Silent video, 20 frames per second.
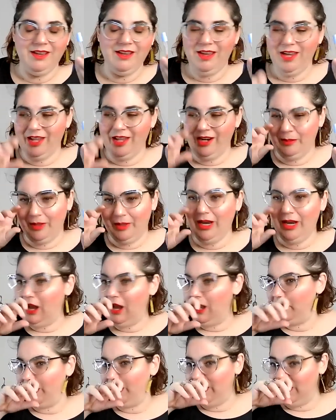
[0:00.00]
and I'm like,
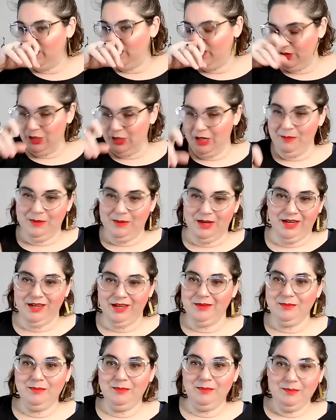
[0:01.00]
I'm gonna use up
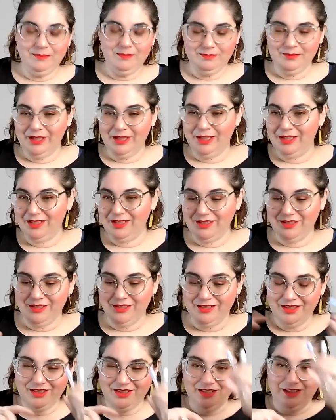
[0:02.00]
my my
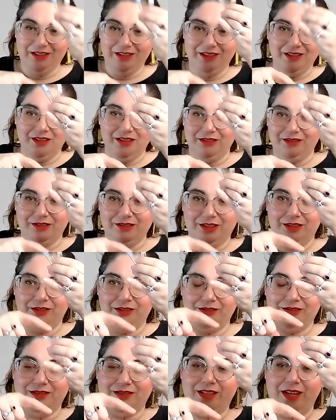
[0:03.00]

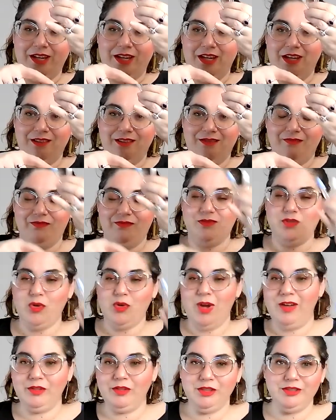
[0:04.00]
little tiny
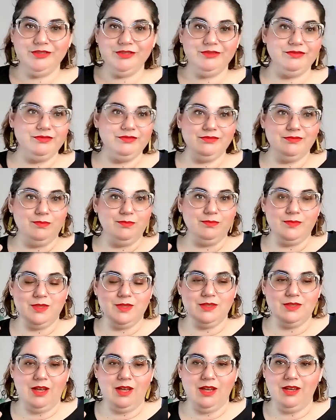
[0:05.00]
travel
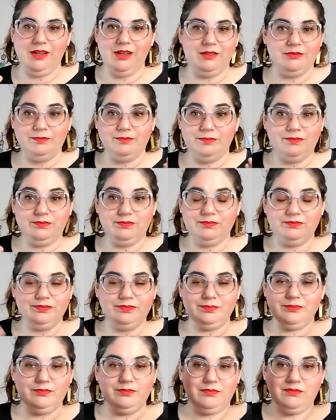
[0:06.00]
uh,
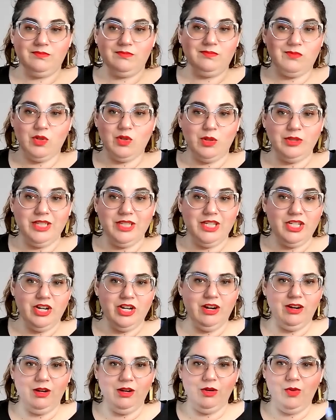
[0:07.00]
Sol de
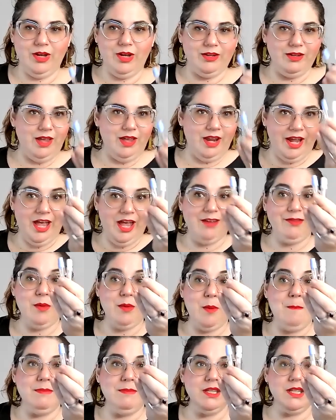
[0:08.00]
Janeiro one, and I have a
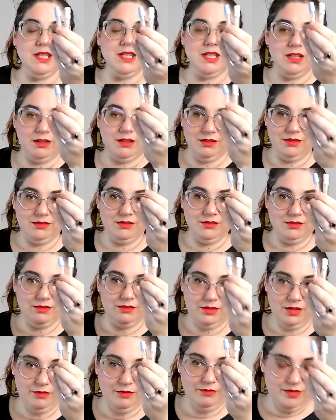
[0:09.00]
million
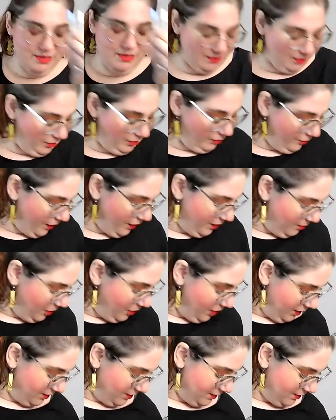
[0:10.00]
of these little fucking
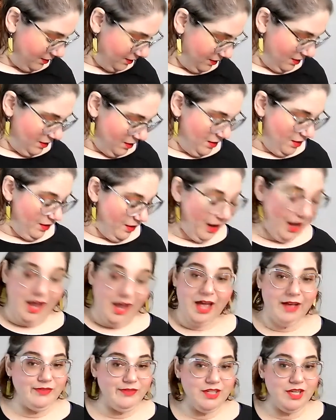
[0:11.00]
things. I
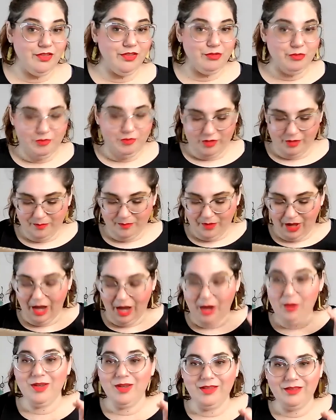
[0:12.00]
have to get through them.
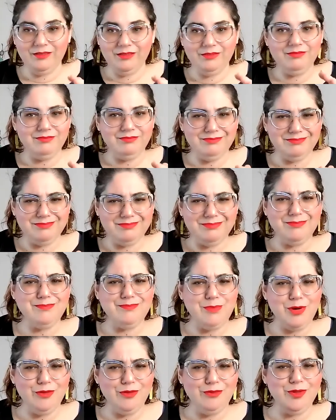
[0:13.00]
I will.
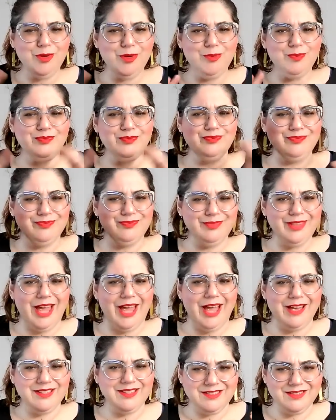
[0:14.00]
Perfume
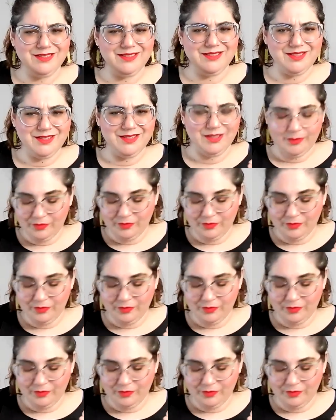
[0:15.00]
lasts. So